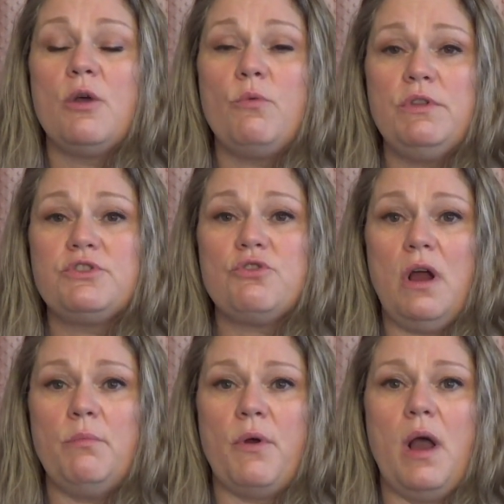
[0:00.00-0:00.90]
with
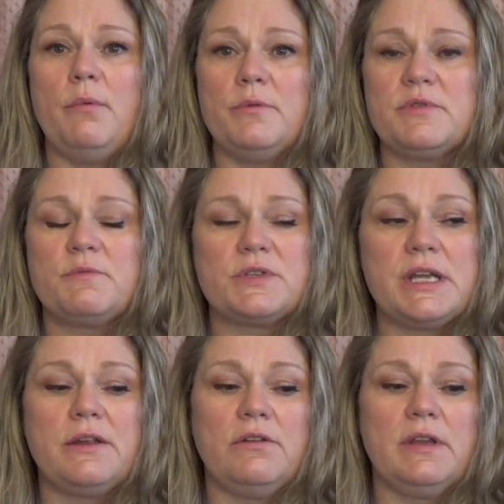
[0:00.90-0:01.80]
drug problems
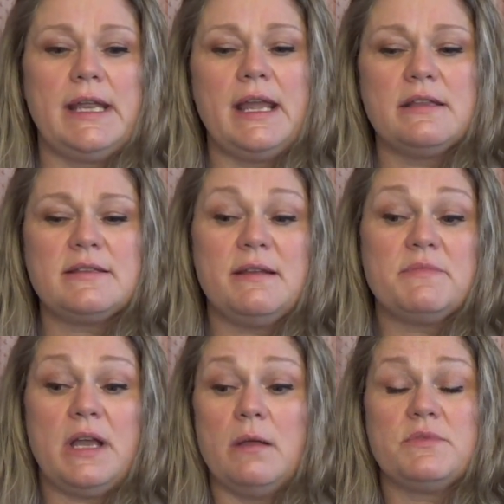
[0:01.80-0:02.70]
particularly, and
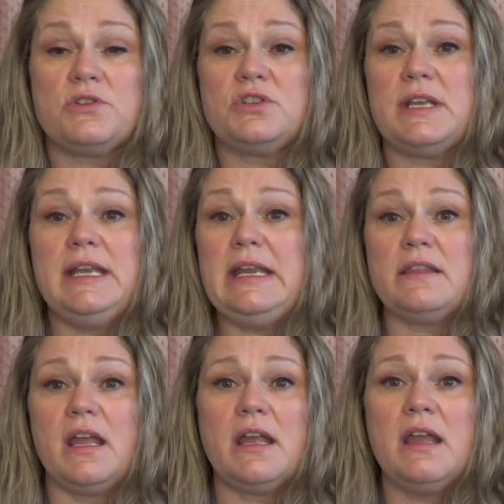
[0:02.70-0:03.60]
sometimes just
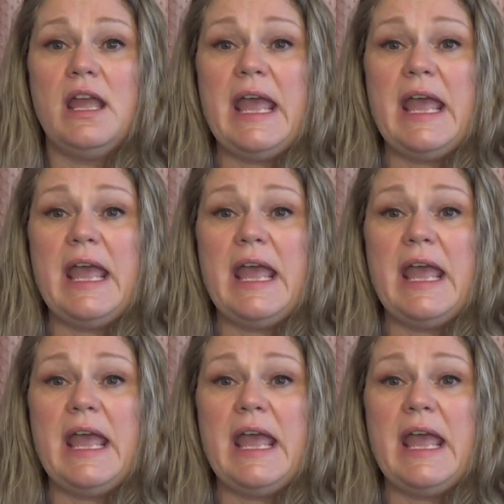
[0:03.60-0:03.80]
anything.